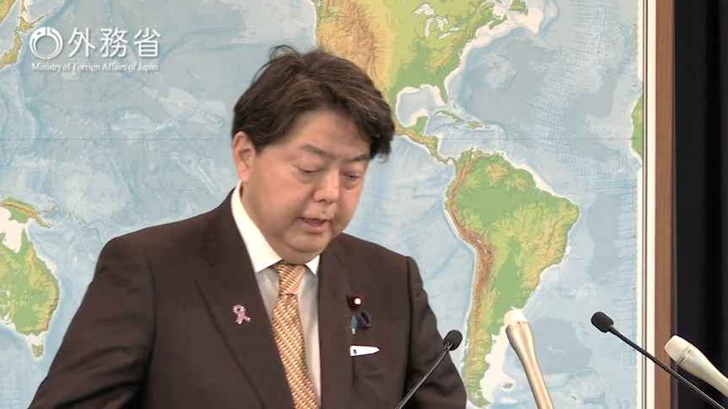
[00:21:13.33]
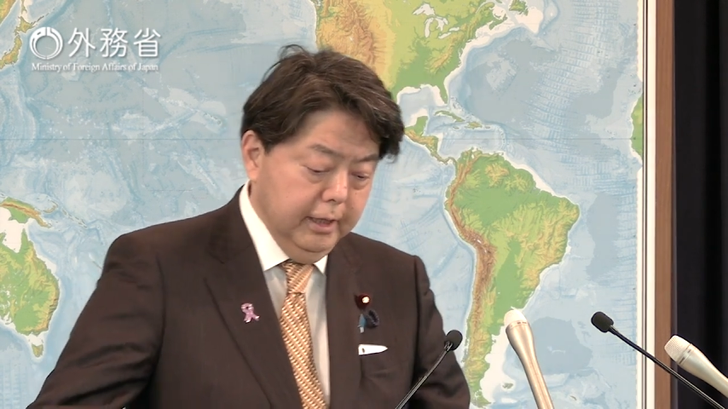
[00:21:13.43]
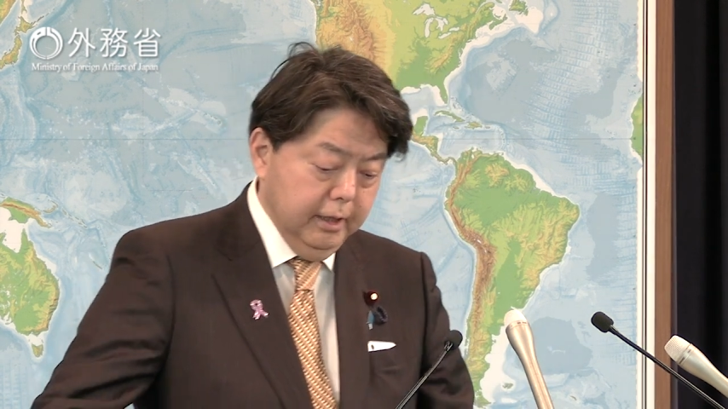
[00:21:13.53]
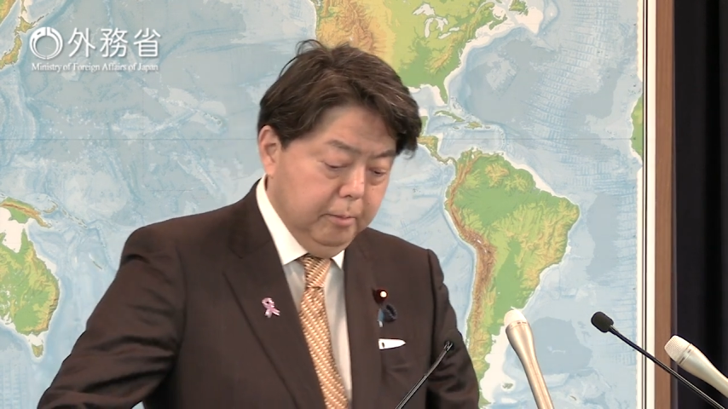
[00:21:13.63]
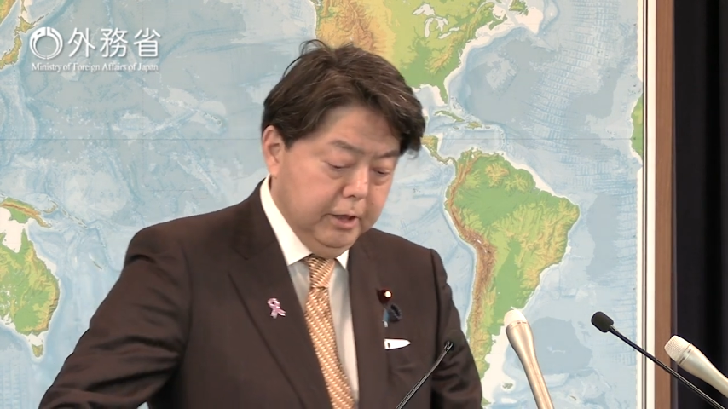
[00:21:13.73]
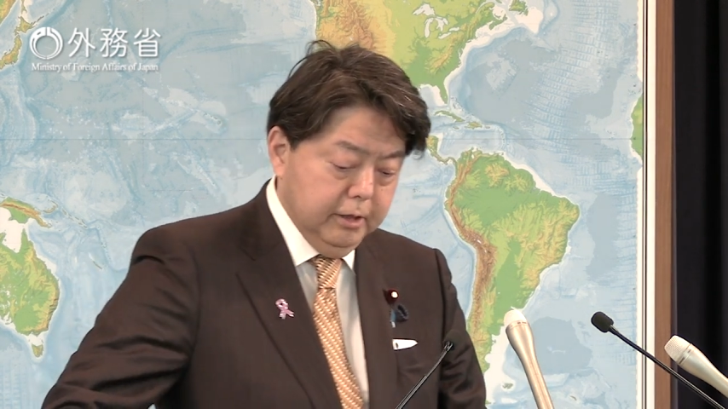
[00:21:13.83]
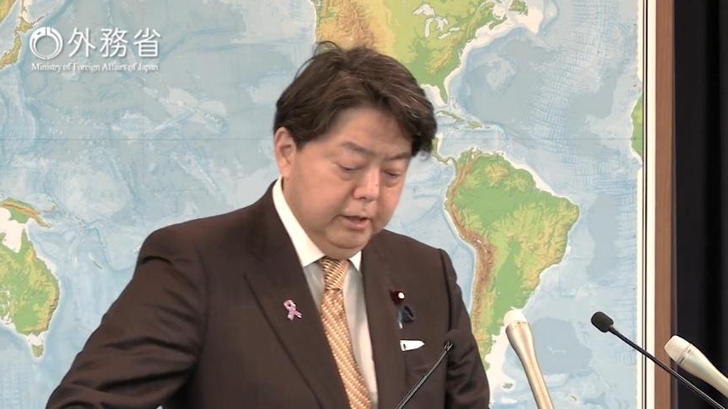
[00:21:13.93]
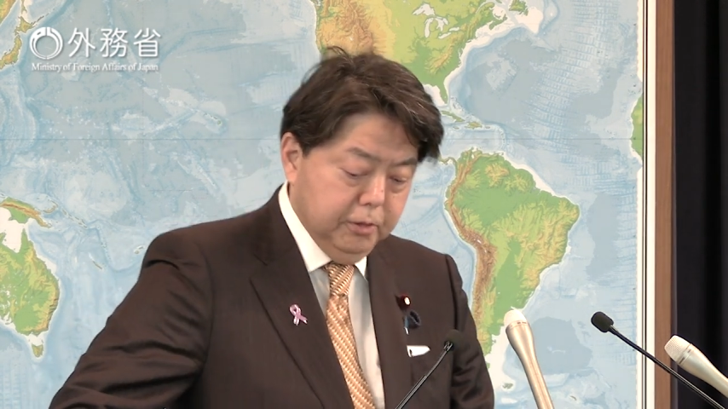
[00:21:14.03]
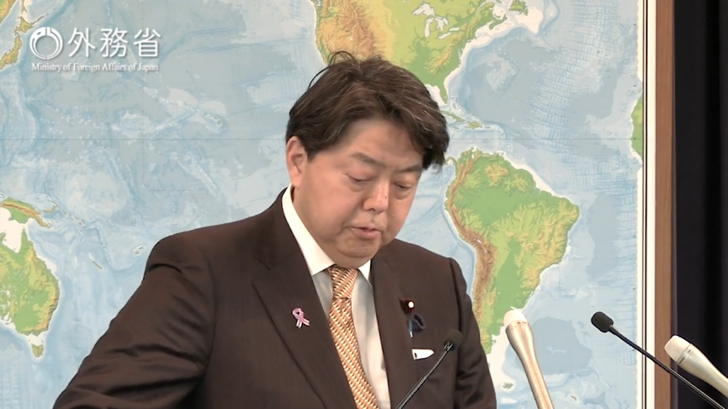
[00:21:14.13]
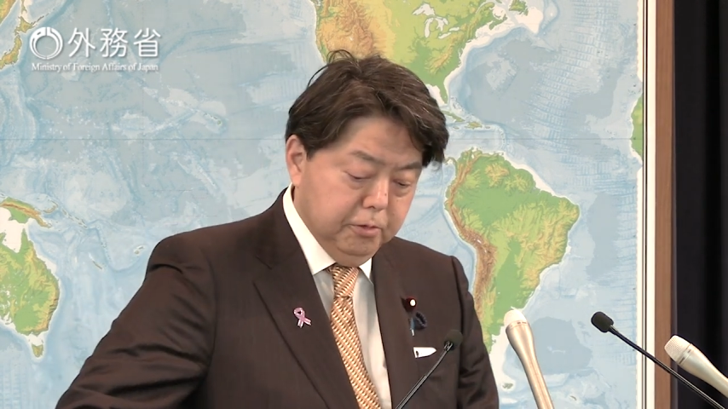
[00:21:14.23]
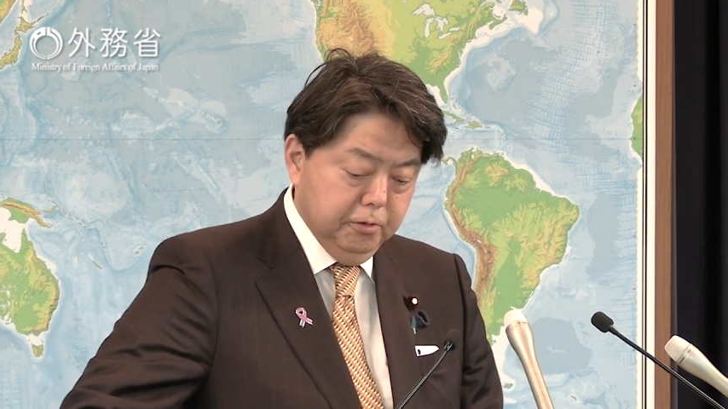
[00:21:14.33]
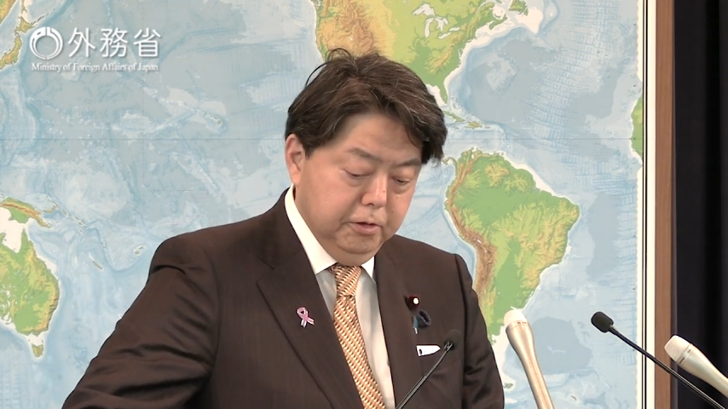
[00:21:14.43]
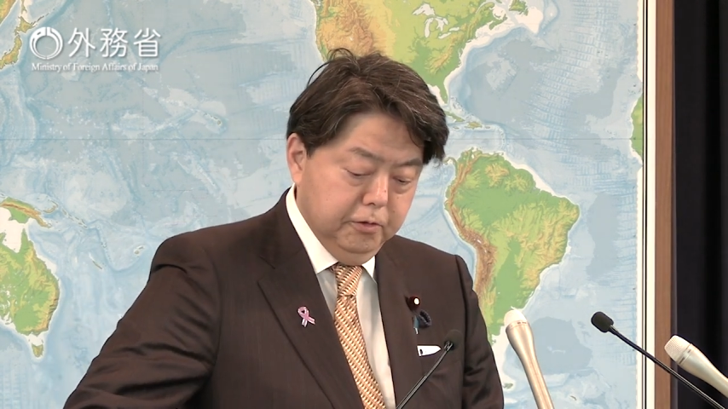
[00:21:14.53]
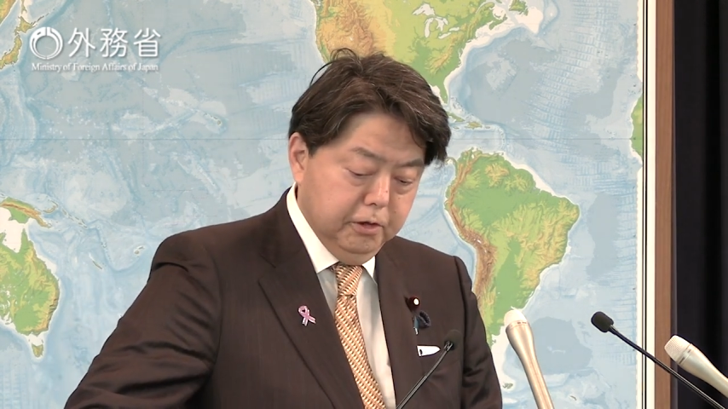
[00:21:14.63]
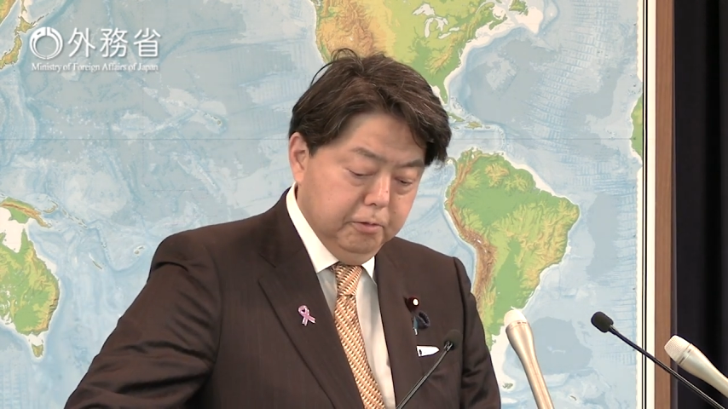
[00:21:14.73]
and the nuclear
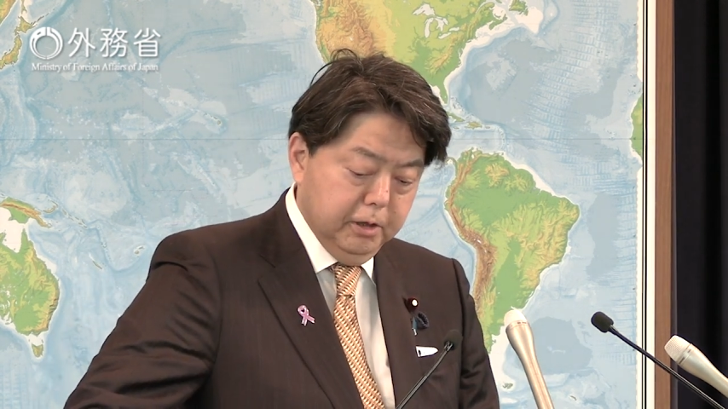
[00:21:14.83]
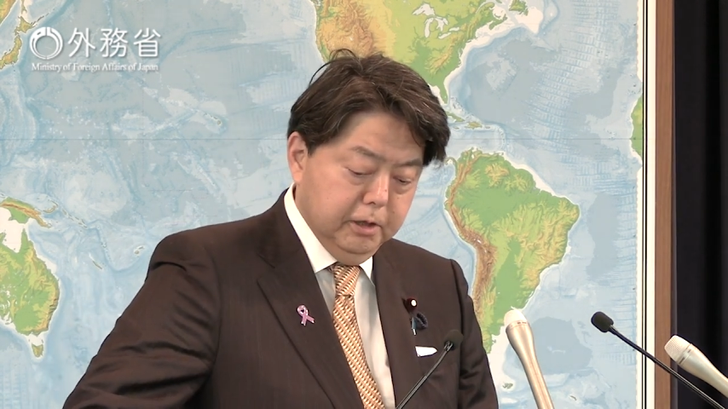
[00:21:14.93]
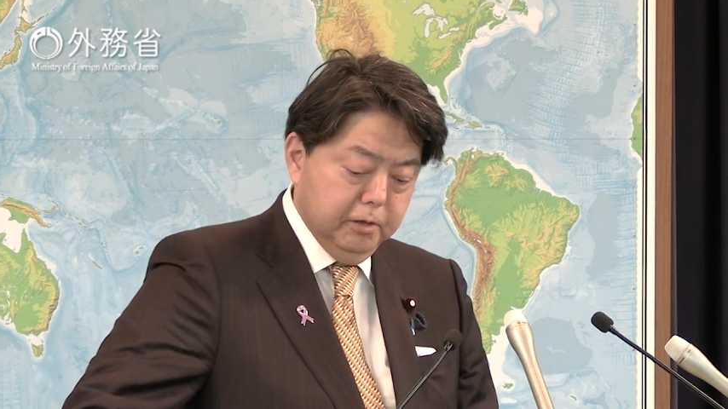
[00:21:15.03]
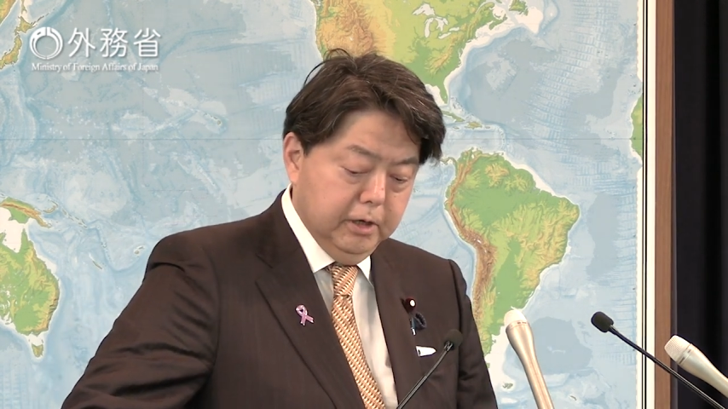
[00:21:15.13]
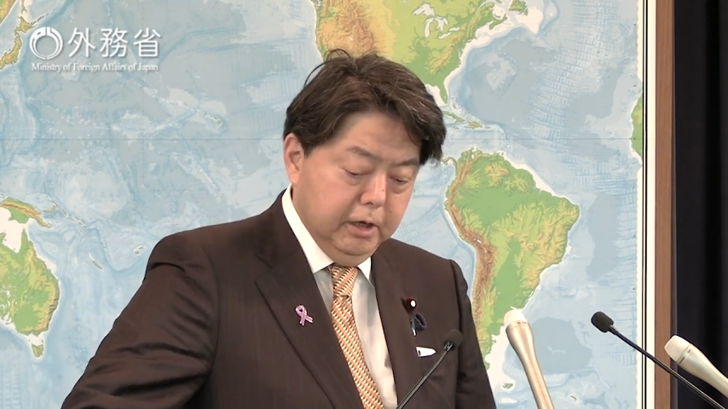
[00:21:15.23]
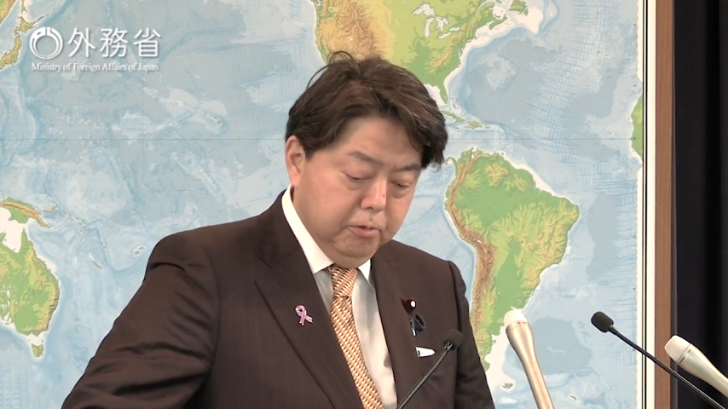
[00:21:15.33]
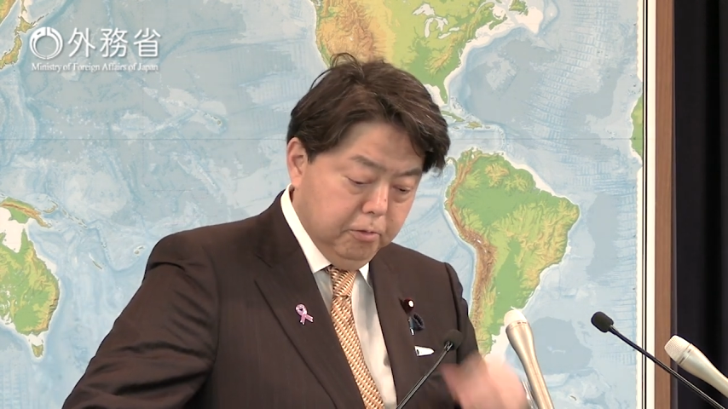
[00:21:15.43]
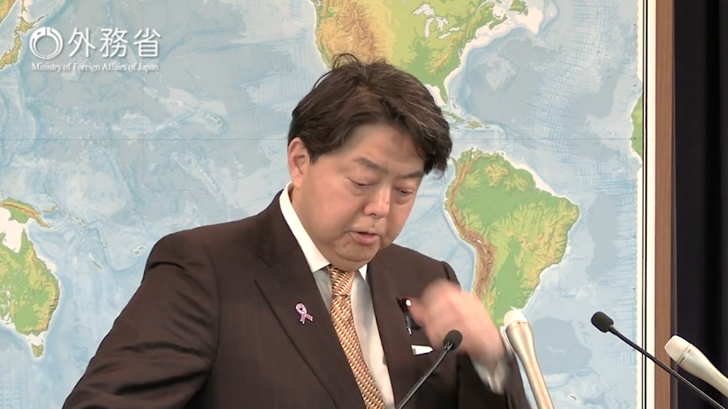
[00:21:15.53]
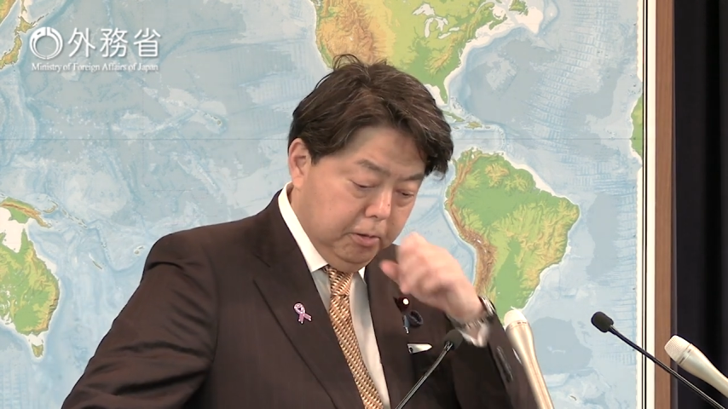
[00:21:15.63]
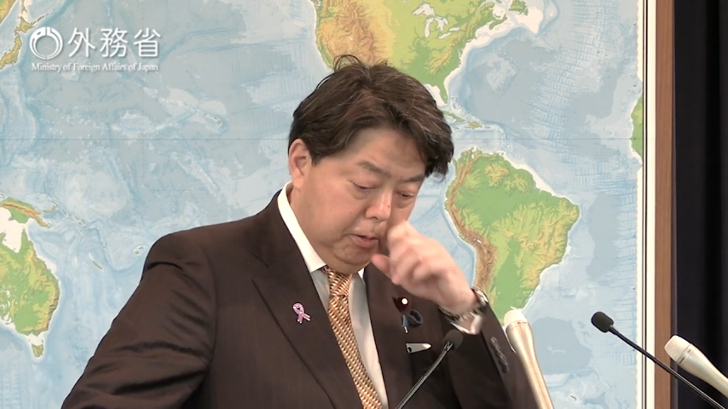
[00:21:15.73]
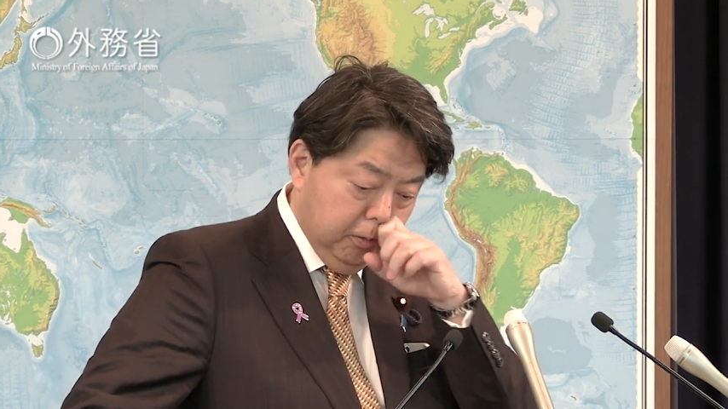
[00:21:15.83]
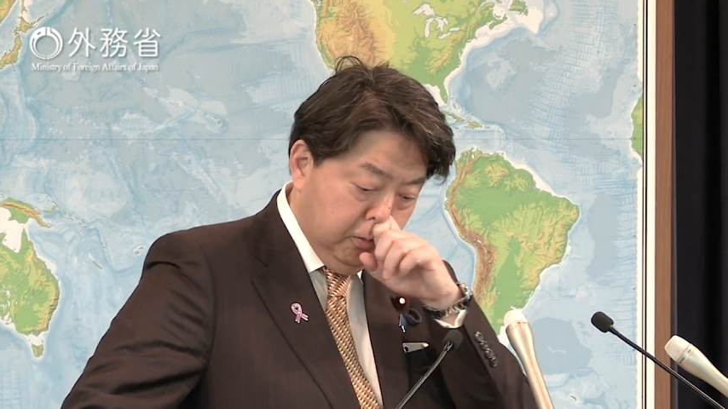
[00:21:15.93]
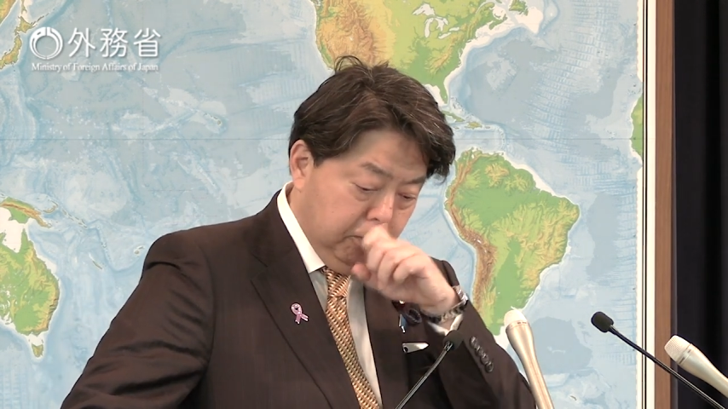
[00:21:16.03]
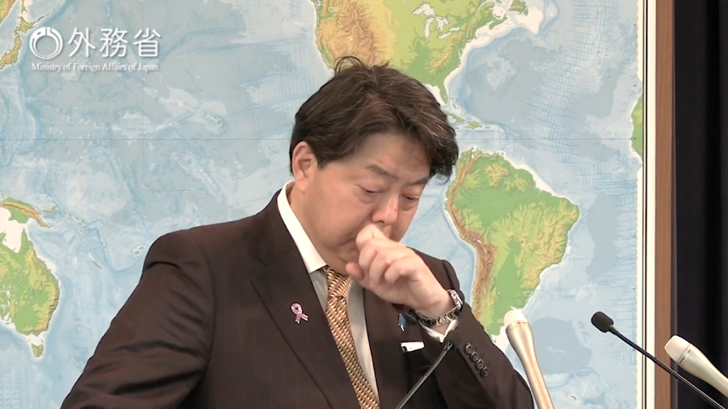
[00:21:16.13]
deal that contributes